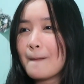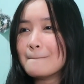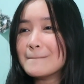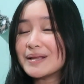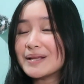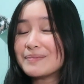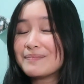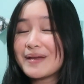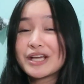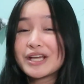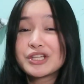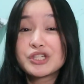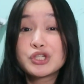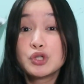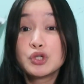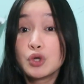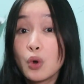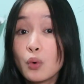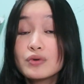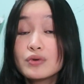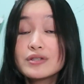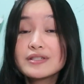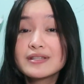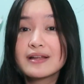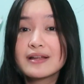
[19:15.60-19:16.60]
It makes
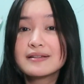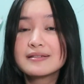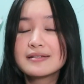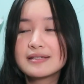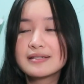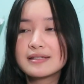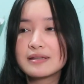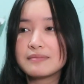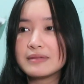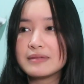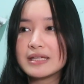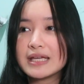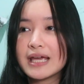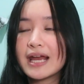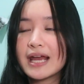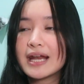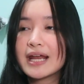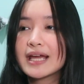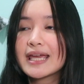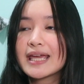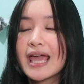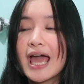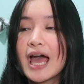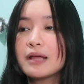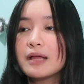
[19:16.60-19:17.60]
no sense to me, and
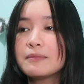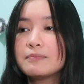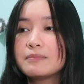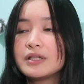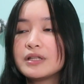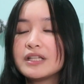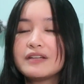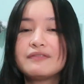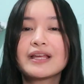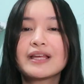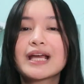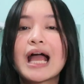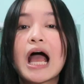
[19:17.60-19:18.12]
I can't believe